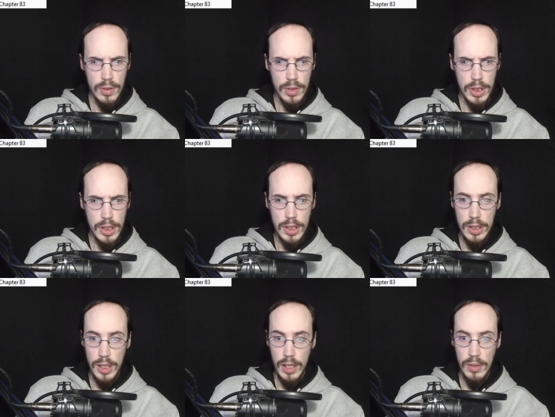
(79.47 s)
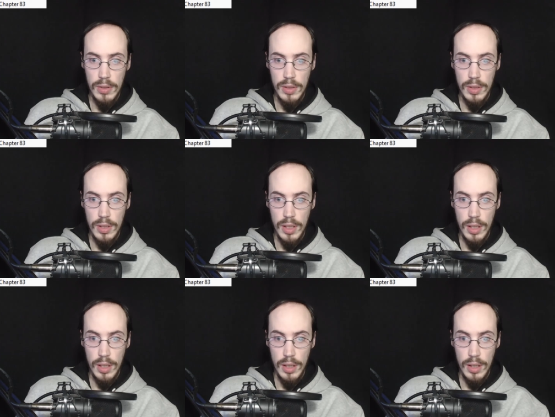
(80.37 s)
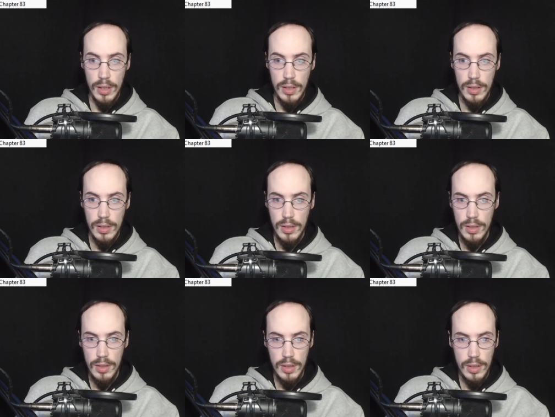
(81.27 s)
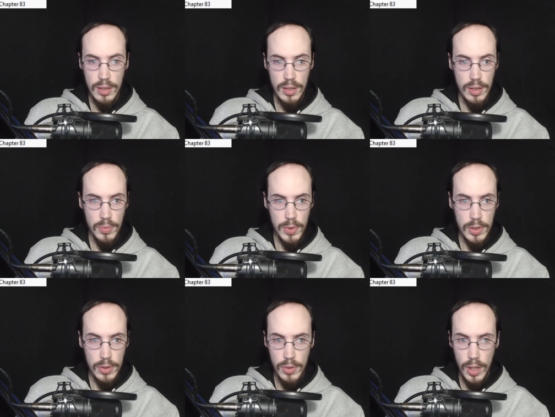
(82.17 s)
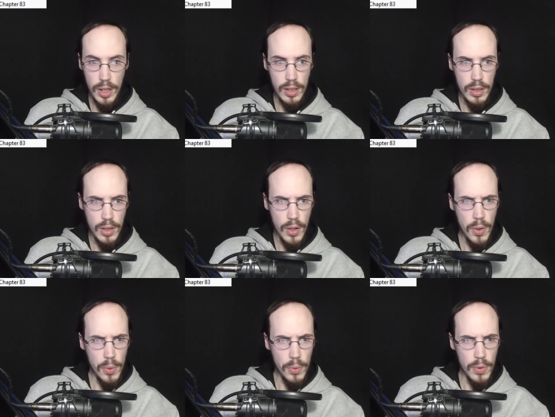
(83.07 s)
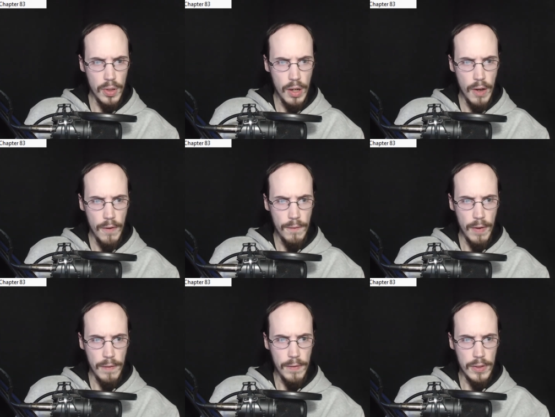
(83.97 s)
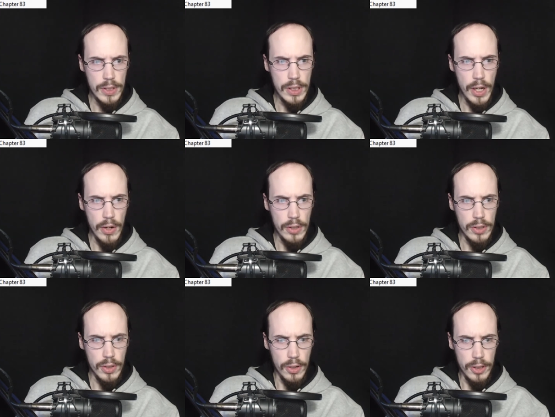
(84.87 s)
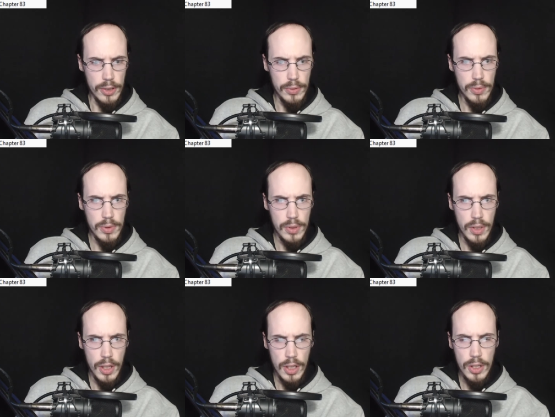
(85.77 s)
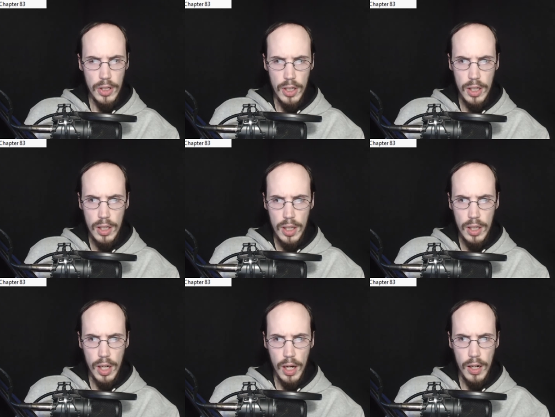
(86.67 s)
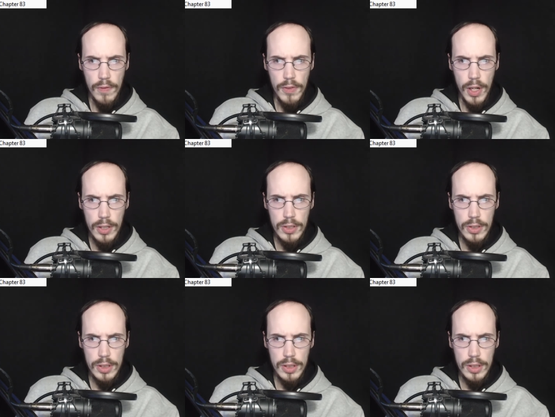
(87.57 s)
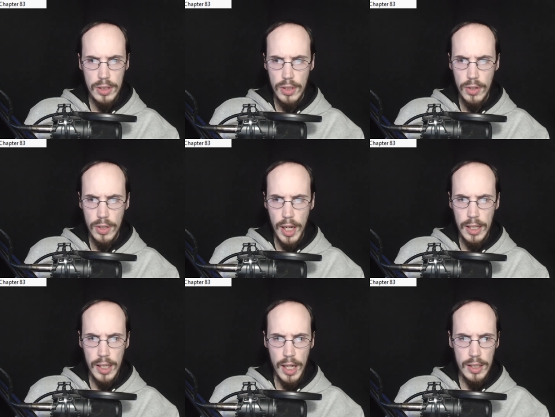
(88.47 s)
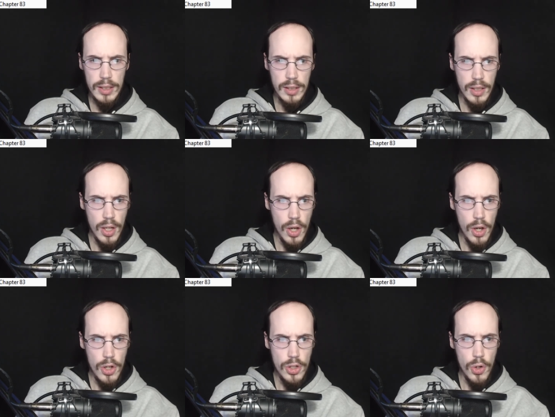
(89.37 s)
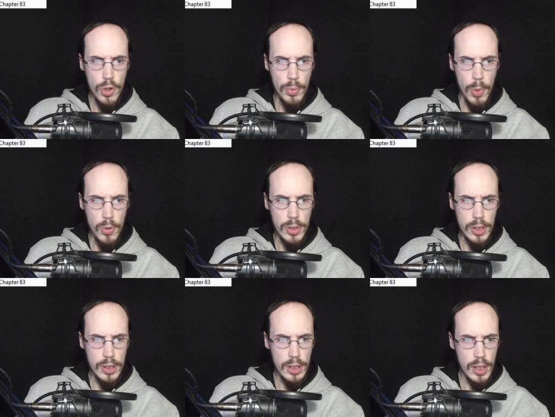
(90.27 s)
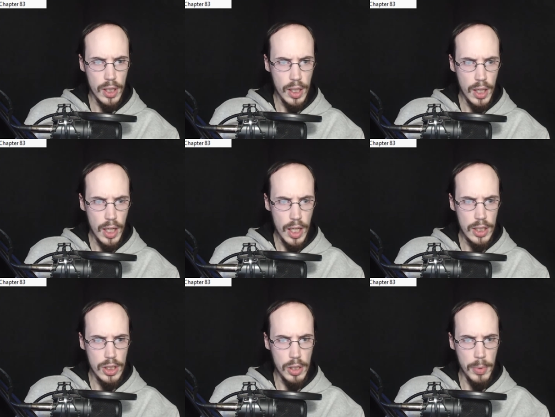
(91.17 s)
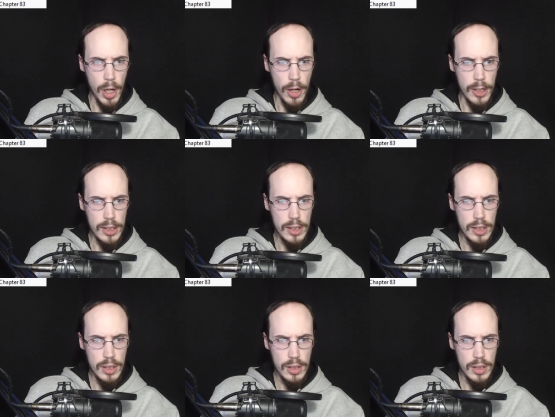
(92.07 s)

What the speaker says: She's just like, or start crying. Oh, I'm feeling scared, are you? Good, not enough youngsters are like that. Show your emotions. It's good to be honest.